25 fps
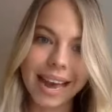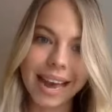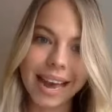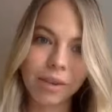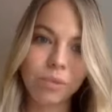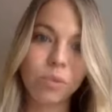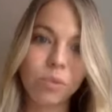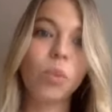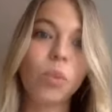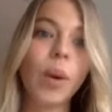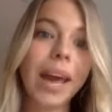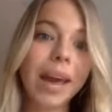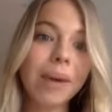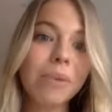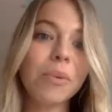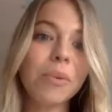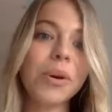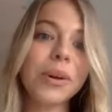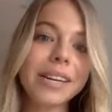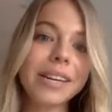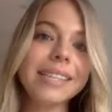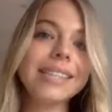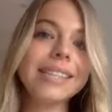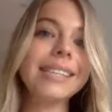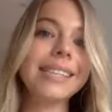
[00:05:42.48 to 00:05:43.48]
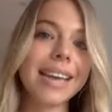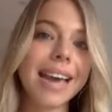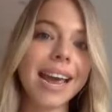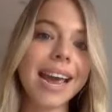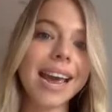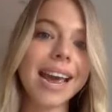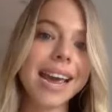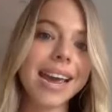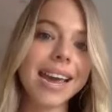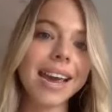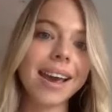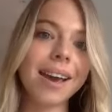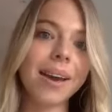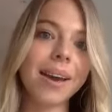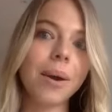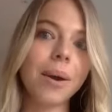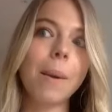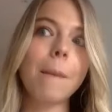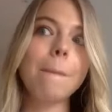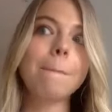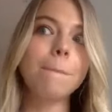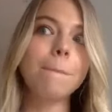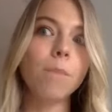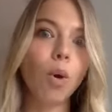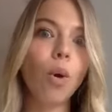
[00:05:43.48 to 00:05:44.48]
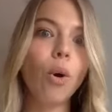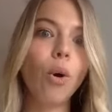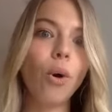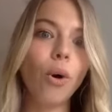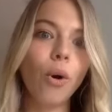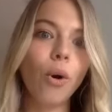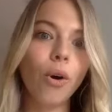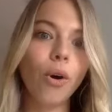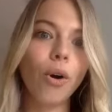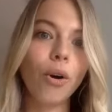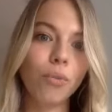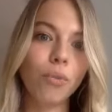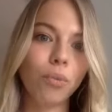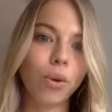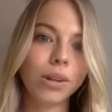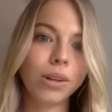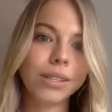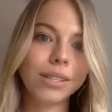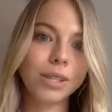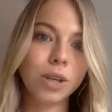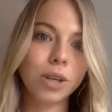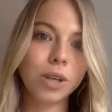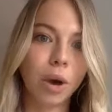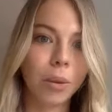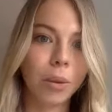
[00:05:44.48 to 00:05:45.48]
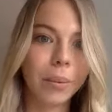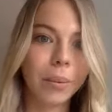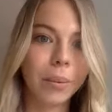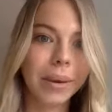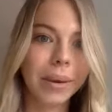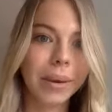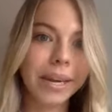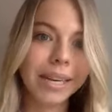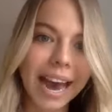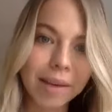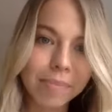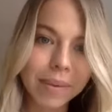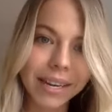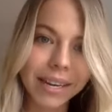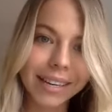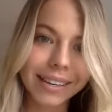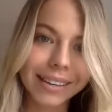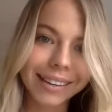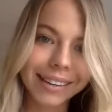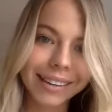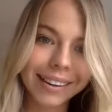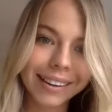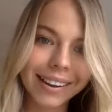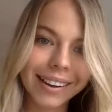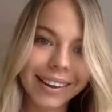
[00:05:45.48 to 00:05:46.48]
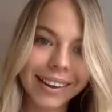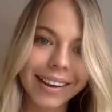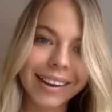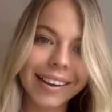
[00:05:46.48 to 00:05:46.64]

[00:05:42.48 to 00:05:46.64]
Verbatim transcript: like we want to see more of what's going to happen